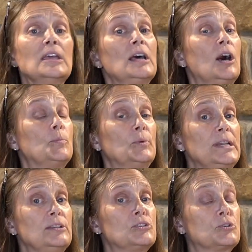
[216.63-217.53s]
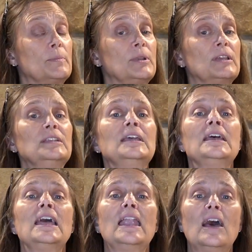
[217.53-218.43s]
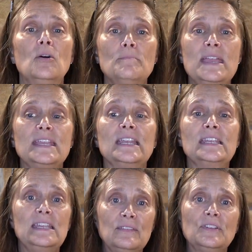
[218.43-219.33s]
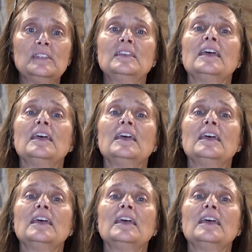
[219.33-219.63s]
help redistribute it, and help make it even